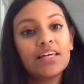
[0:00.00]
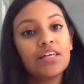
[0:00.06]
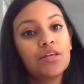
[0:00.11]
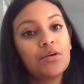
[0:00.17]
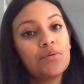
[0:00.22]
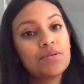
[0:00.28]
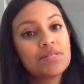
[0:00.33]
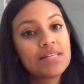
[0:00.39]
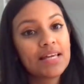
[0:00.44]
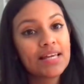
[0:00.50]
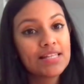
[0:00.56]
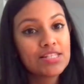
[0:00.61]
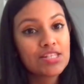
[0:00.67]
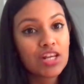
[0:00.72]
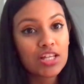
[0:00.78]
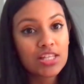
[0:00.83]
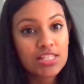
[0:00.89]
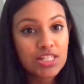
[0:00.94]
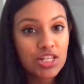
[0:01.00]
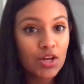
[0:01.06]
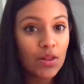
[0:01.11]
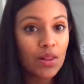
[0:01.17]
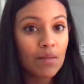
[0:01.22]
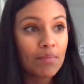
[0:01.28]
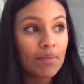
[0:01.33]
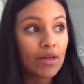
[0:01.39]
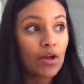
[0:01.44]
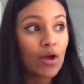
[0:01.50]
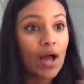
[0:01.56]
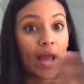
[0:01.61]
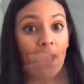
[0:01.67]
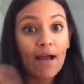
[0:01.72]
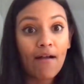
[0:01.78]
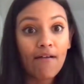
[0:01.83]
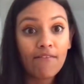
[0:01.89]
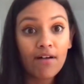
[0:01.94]
He was like, it's not sterile. I'm like, I
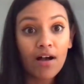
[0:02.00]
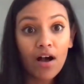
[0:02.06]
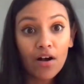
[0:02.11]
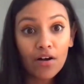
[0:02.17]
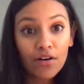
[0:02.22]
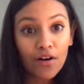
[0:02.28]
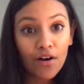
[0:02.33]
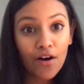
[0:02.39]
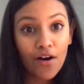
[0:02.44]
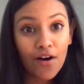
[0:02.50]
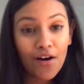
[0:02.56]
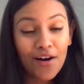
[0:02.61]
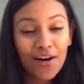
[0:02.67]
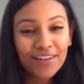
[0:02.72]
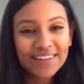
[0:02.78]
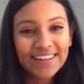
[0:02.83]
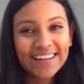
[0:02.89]
have alcohol.